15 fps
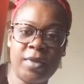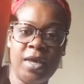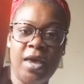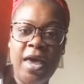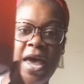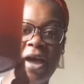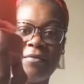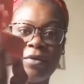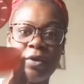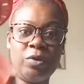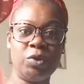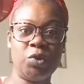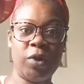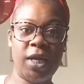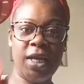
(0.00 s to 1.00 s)
after you
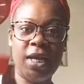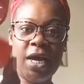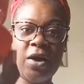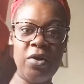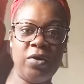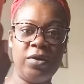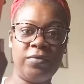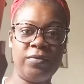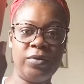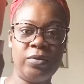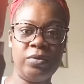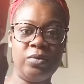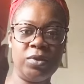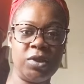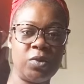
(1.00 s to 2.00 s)
drain it out if
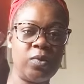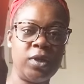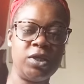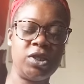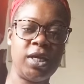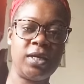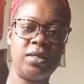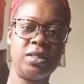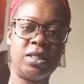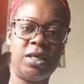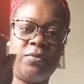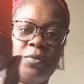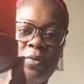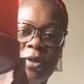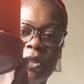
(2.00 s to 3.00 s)
you just want to check and see
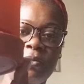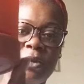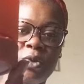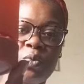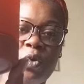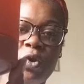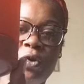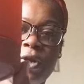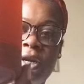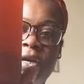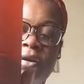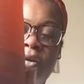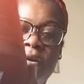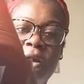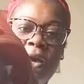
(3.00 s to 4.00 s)
if you put too much water in there,
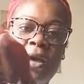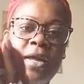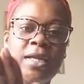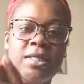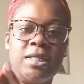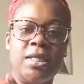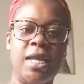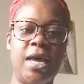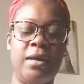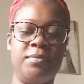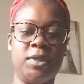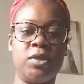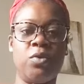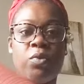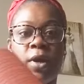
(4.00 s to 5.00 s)
and it snaps right